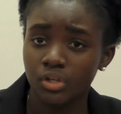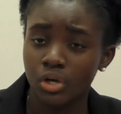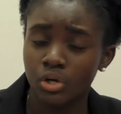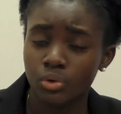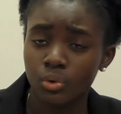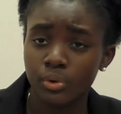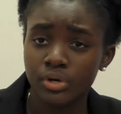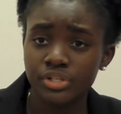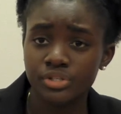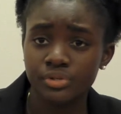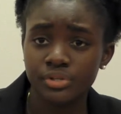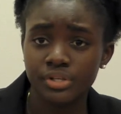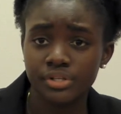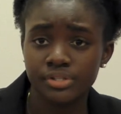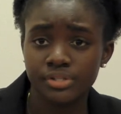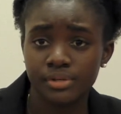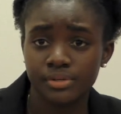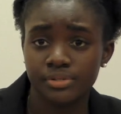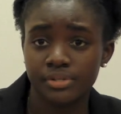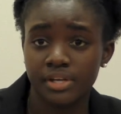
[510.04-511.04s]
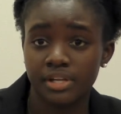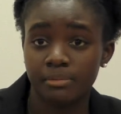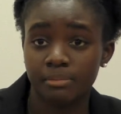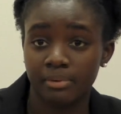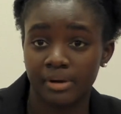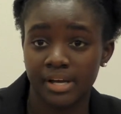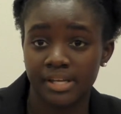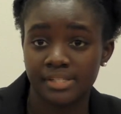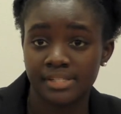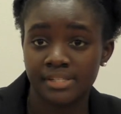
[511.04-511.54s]
According to the Associated
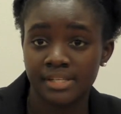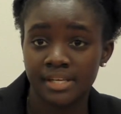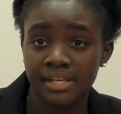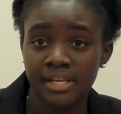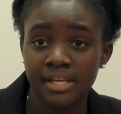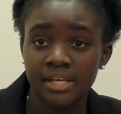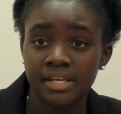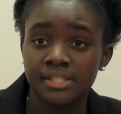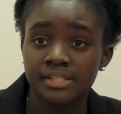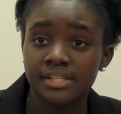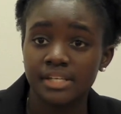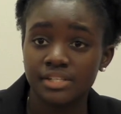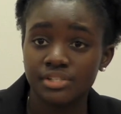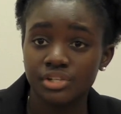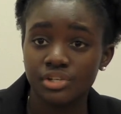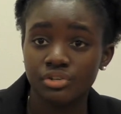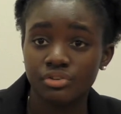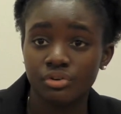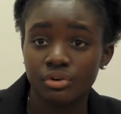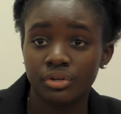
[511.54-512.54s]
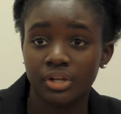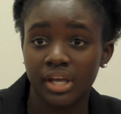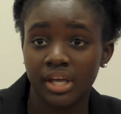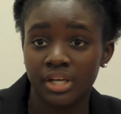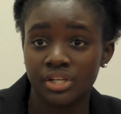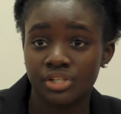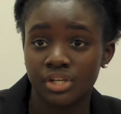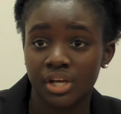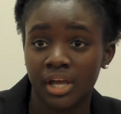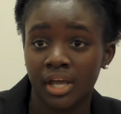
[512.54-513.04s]
Press, 16-year-old
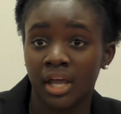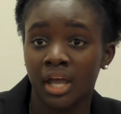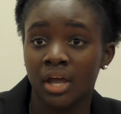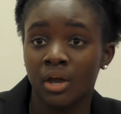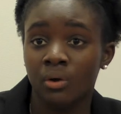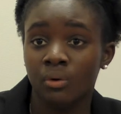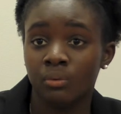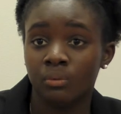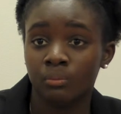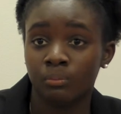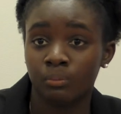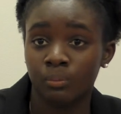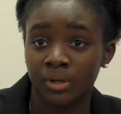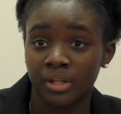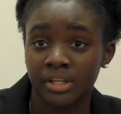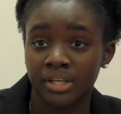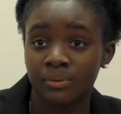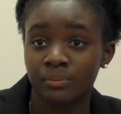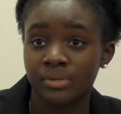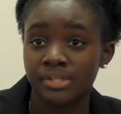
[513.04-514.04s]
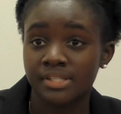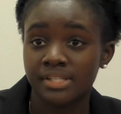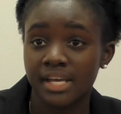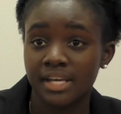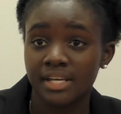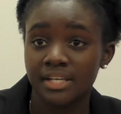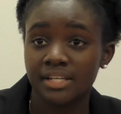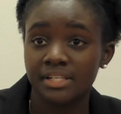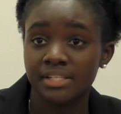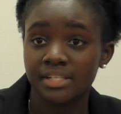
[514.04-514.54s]
A.J. Willett was
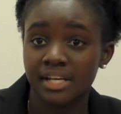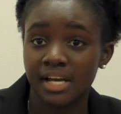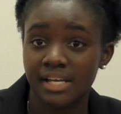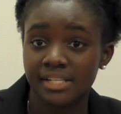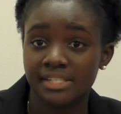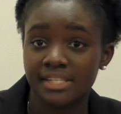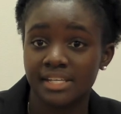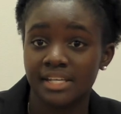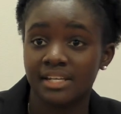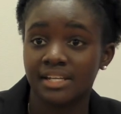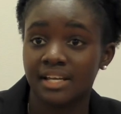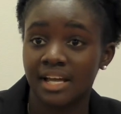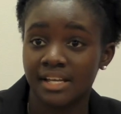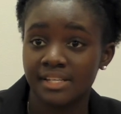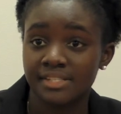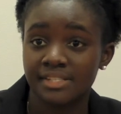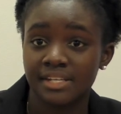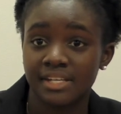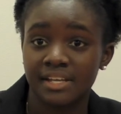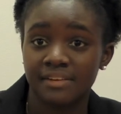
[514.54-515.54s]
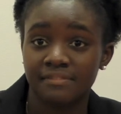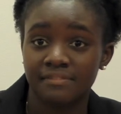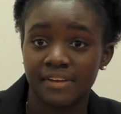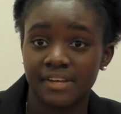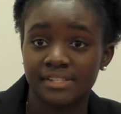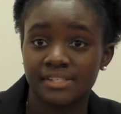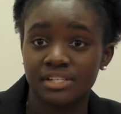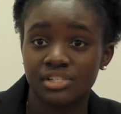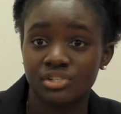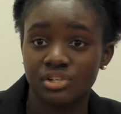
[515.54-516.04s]
taken into custody and
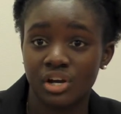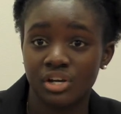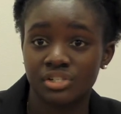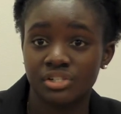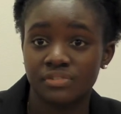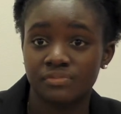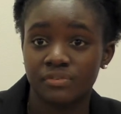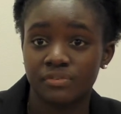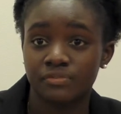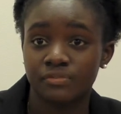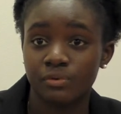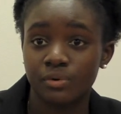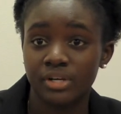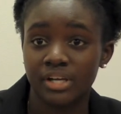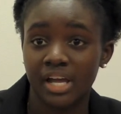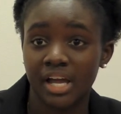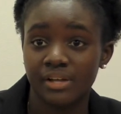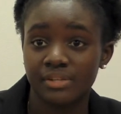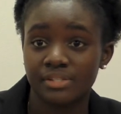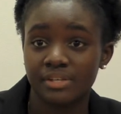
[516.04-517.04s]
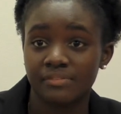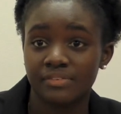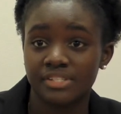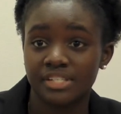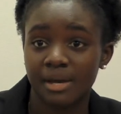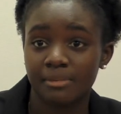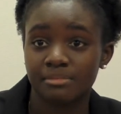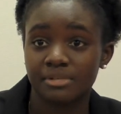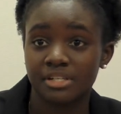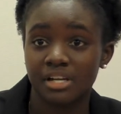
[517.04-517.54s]
facing charges for 4 counts of
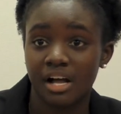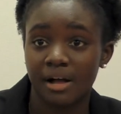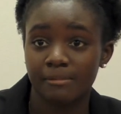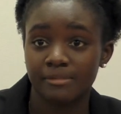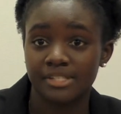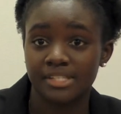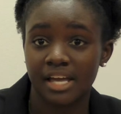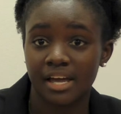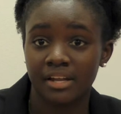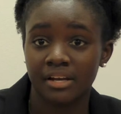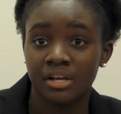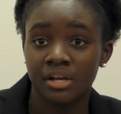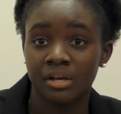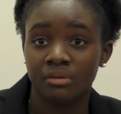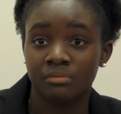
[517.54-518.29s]
attempted homicide